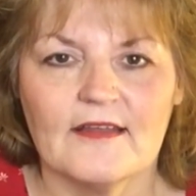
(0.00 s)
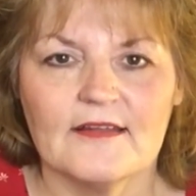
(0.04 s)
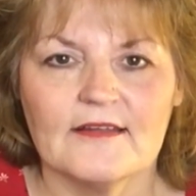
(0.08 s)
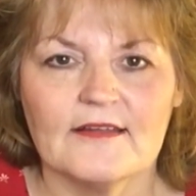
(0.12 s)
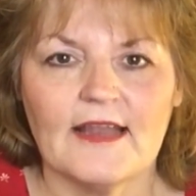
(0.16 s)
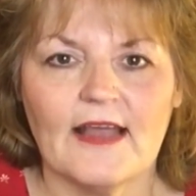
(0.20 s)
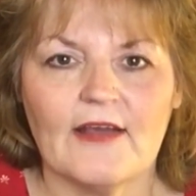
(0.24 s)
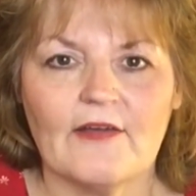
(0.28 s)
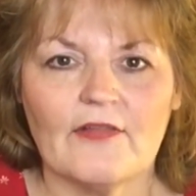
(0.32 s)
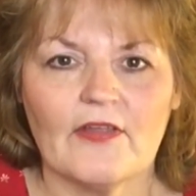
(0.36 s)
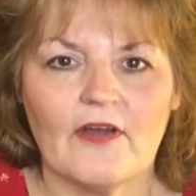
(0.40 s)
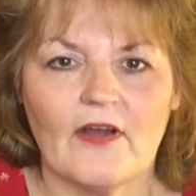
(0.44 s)

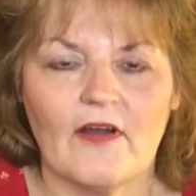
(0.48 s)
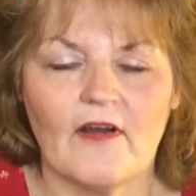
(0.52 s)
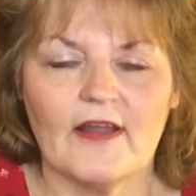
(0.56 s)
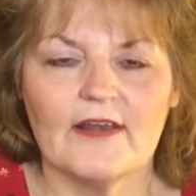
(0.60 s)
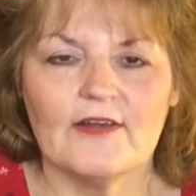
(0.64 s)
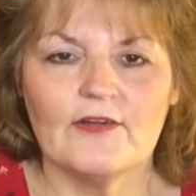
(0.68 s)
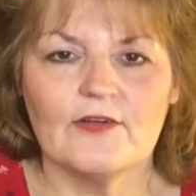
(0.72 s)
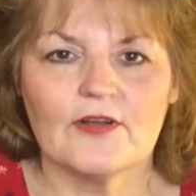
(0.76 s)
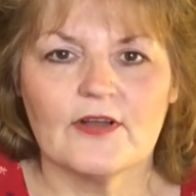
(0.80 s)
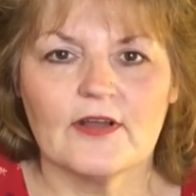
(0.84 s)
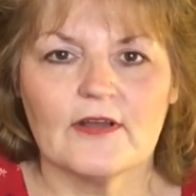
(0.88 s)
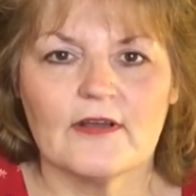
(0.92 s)
now that
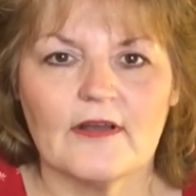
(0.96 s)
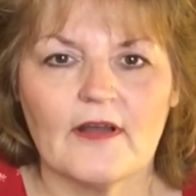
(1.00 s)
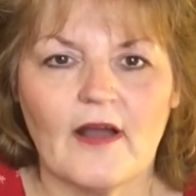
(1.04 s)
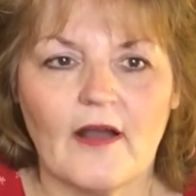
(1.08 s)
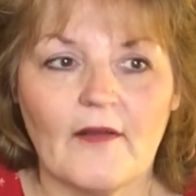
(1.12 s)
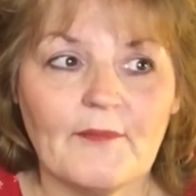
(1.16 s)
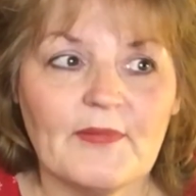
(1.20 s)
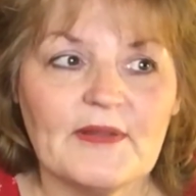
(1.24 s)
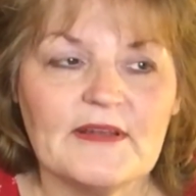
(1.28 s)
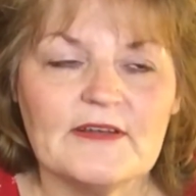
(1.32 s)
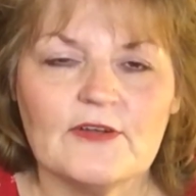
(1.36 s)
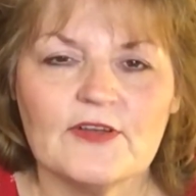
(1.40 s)

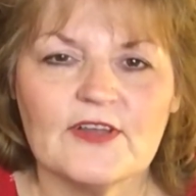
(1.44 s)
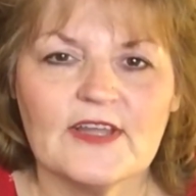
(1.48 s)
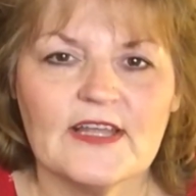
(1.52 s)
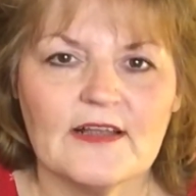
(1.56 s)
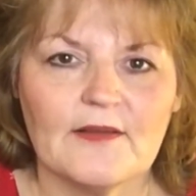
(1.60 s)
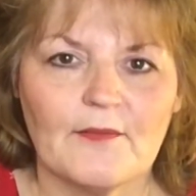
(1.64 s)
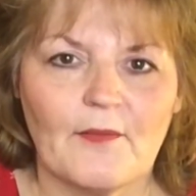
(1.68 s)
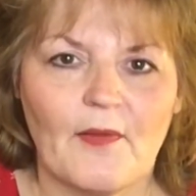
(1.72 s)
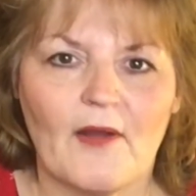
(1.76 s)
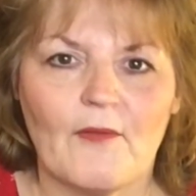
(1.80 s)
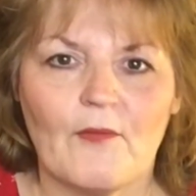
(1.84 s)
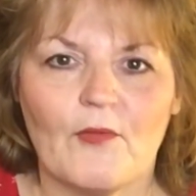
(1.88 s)
I've been looking
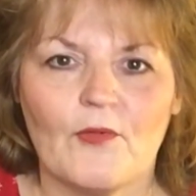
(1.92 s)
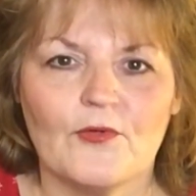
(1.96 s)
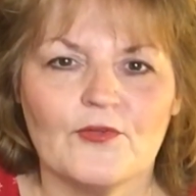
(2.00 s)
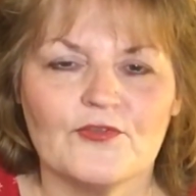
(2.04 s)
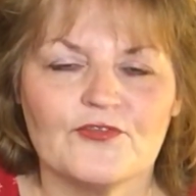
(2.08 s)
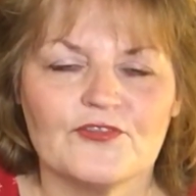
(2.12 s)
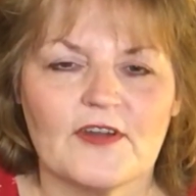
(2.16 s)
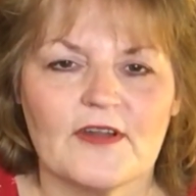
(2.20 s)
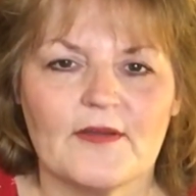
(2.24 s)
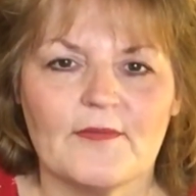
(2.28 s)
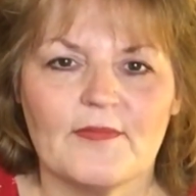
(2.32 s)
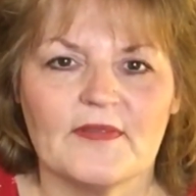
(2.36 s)
at my
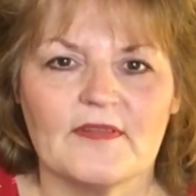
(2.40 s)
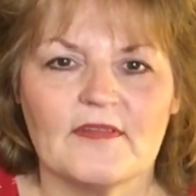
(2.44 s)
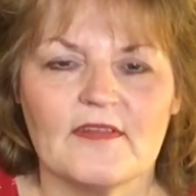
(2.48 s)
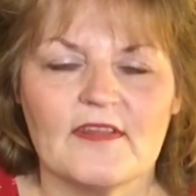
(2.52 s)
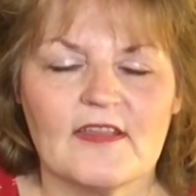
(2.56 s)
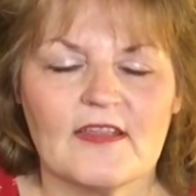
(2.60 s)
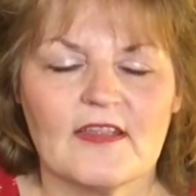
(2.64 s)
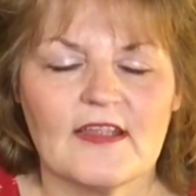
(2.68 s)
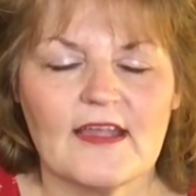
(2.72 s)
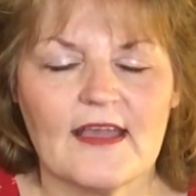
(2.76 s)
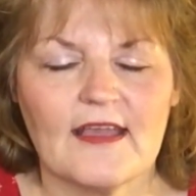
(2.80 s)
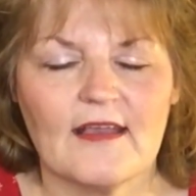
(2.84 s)
wardrobe and
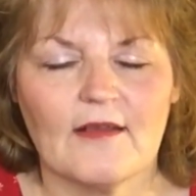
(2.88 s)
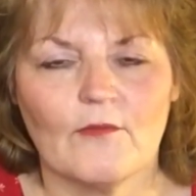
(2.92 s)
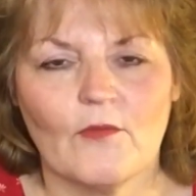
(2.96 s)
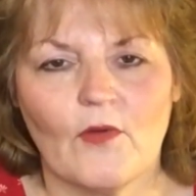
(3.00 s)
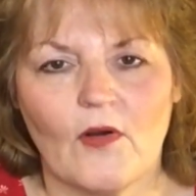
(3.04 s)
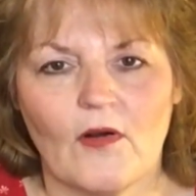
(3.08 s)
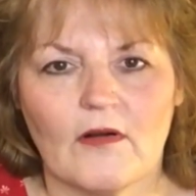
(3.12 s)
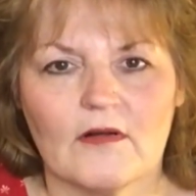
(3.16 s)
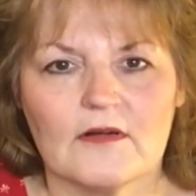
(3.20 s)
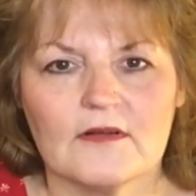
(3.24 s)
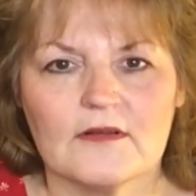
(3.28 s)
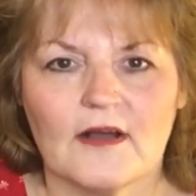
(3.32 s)
seeing
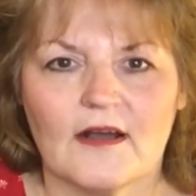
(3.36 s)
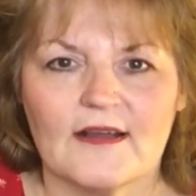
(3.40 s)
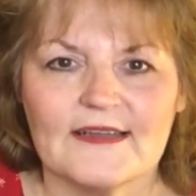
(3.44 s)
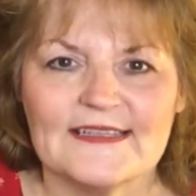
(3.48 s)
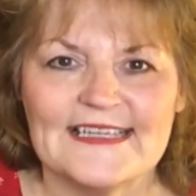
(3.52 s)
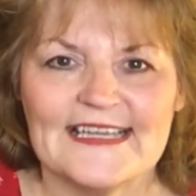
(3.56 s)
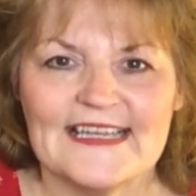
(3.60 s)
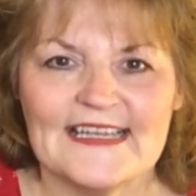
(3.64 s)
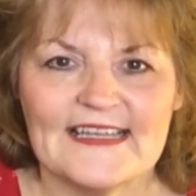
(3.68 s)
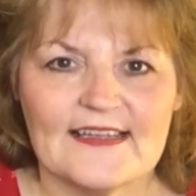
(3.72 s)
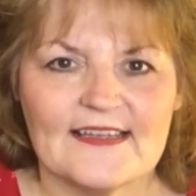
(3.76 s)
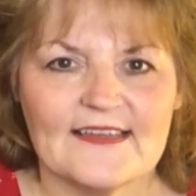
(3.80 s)
what I
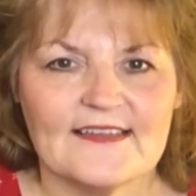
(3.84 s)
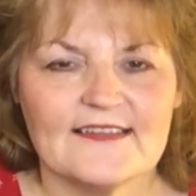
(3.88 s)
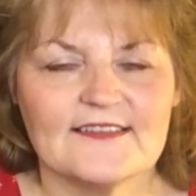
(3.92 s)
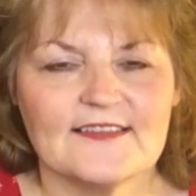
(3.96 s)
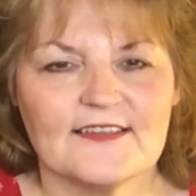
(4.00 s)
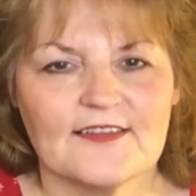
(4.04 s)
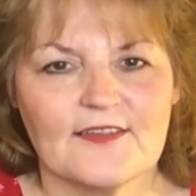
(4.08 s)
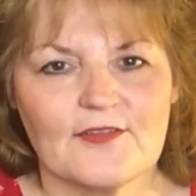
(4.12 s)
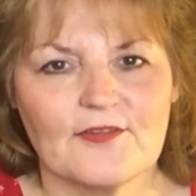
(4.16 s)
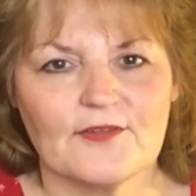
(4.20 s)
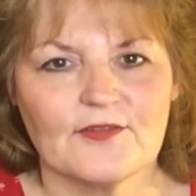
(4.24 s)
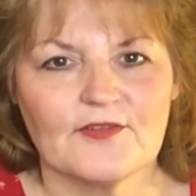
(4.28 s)
need
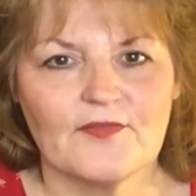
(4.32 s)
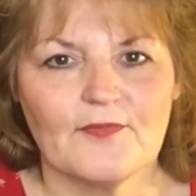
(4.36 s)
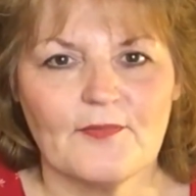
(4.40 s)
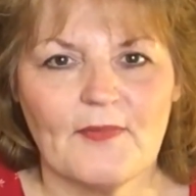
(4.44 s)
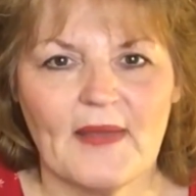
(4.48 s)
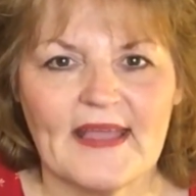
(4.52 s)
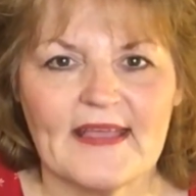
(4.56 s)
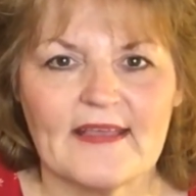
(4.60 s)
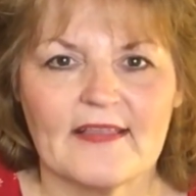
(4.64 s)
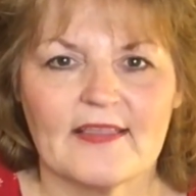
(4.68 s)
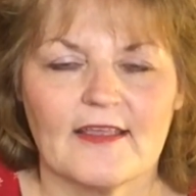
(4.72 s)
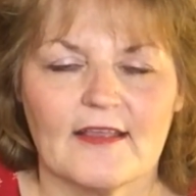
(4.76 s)
to sort of
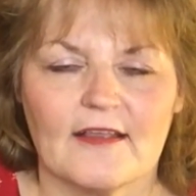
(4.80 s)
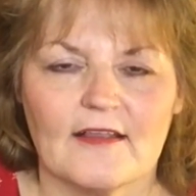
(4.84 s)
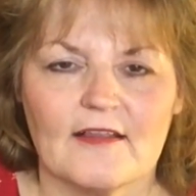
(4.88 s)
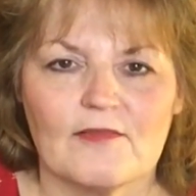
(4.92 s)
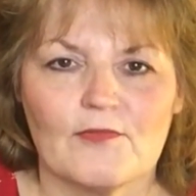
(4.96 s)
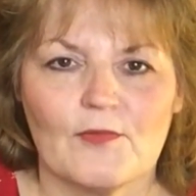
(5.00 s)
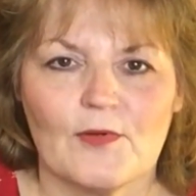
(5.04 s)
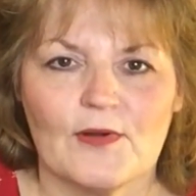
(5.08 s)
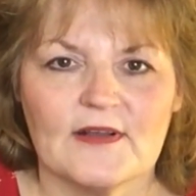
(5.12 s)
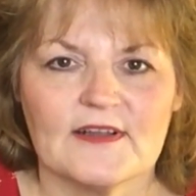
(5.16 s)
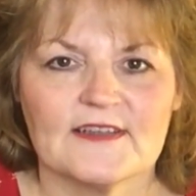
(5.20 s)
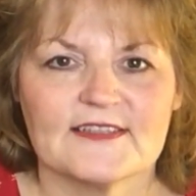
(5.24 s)
make
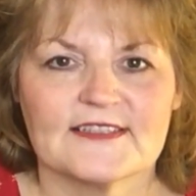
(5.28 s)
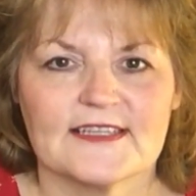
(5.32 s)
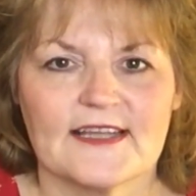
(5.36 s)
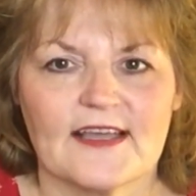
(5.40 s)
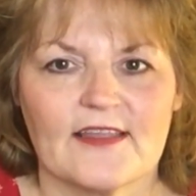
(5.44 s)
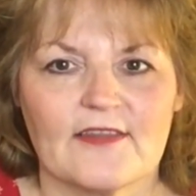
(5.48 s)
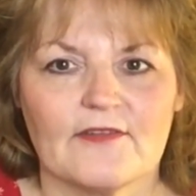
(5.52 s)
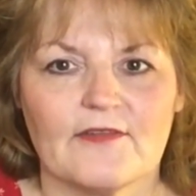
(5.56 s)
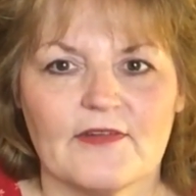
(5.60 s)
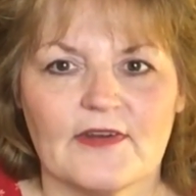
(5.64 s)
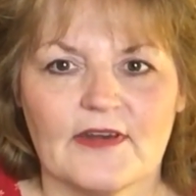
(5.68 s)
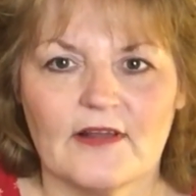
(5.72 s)
things work
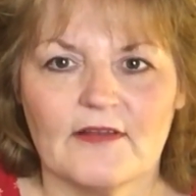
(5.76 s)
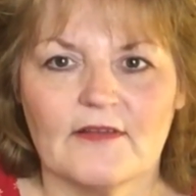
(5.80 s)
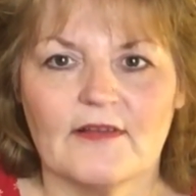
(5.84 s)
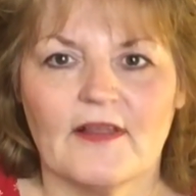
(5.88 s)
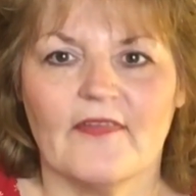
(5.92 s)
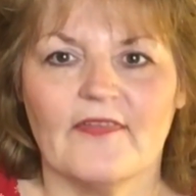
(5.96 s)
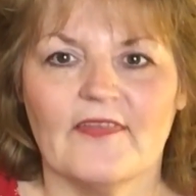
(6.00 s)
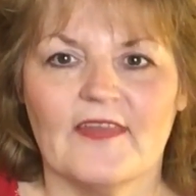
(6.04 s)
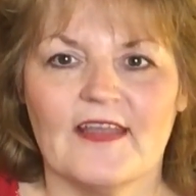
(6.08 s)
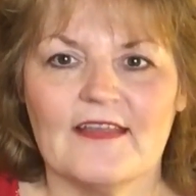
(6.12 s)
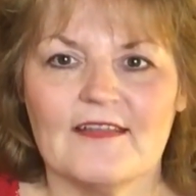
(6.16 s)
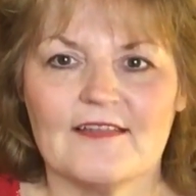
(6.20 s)
together,
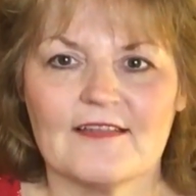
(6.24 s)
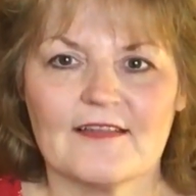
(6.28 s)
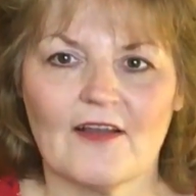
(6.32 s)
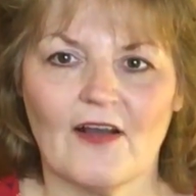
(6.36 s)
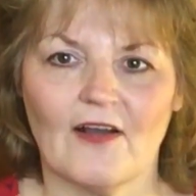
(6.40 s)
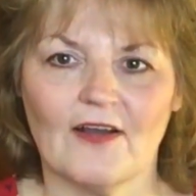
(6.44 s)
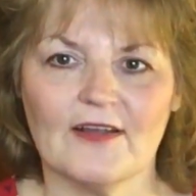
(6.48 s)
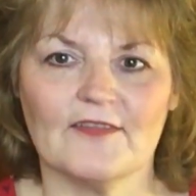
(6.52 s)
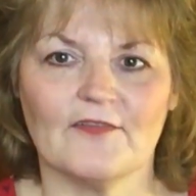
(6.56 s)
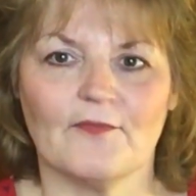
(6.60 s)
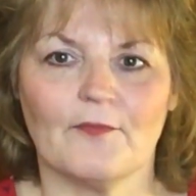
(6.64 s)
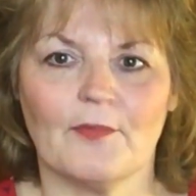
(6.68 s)
and these
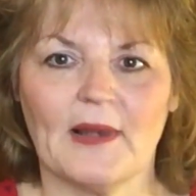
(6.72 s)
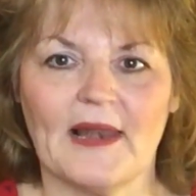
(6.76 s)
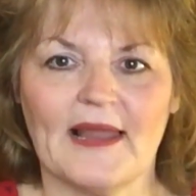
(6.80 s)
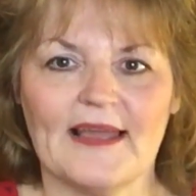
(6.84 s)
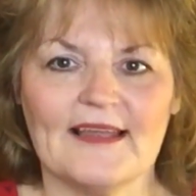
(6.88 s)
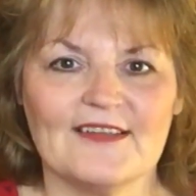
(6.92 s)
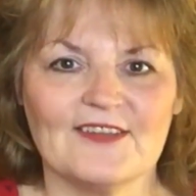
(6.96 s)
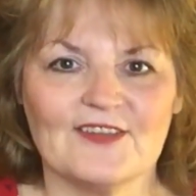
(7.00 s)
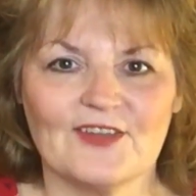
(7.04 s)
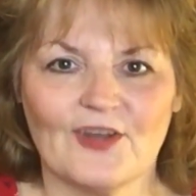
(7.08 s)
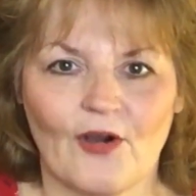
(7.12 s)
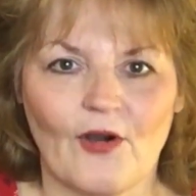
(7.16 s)
kind of
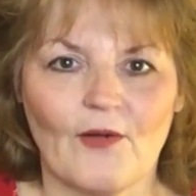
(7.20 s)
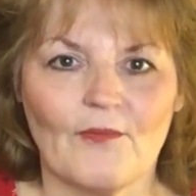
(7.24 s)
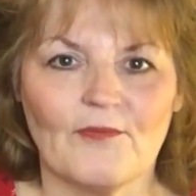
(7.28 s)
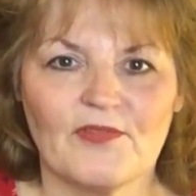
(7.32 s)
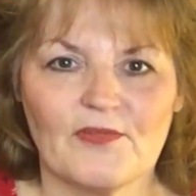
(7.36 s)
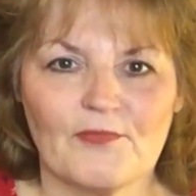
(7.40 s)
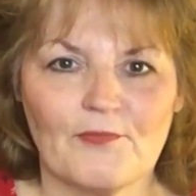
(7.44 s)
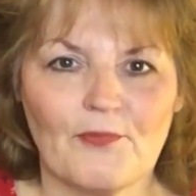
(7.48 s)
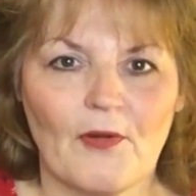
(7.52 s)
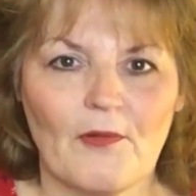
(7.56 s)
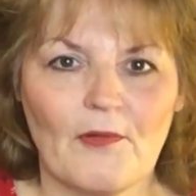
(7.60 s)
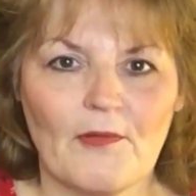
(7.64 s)
plain
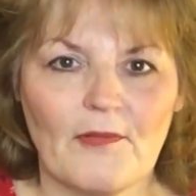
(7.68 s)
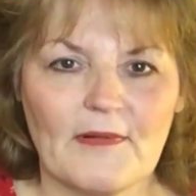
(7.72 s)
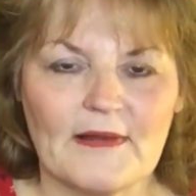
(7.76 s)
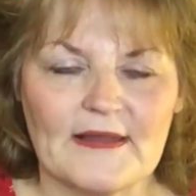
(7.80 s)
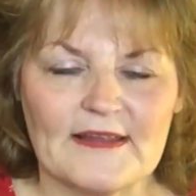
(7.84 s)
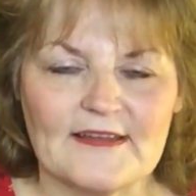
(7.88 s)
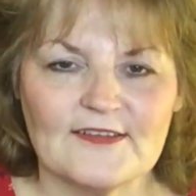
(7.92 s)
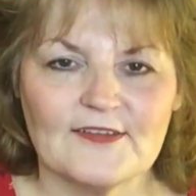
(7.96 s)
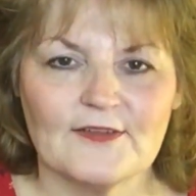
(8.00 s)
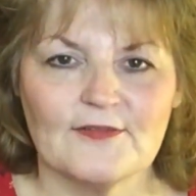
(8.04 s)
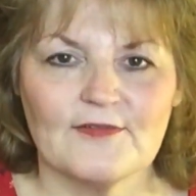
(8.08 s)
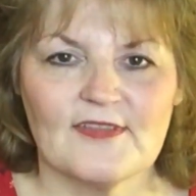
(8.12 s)
tops
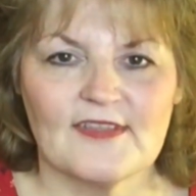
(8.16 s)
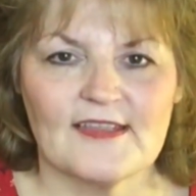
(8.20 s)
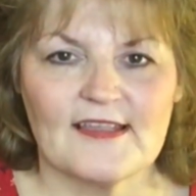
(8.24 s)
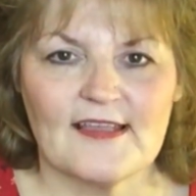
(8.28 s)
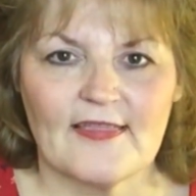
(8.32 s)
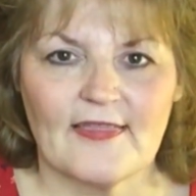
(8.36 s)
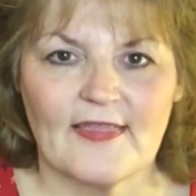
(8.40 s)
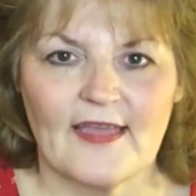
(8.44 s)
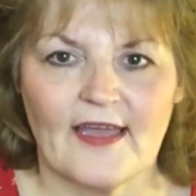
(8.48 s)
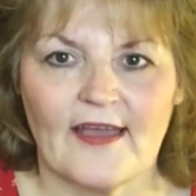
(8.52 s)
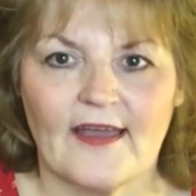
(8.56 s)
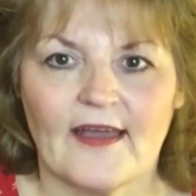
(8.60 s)
probably do
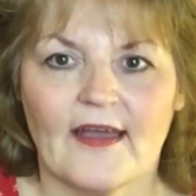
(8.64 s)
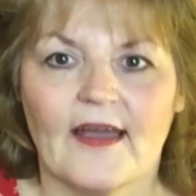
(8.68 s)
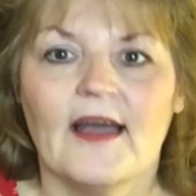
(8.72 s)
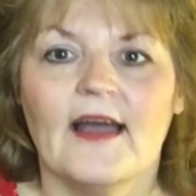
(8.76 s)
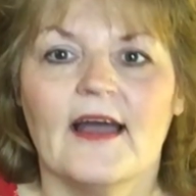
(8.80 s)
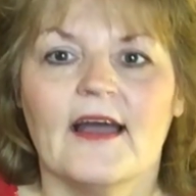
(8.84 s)
sit there.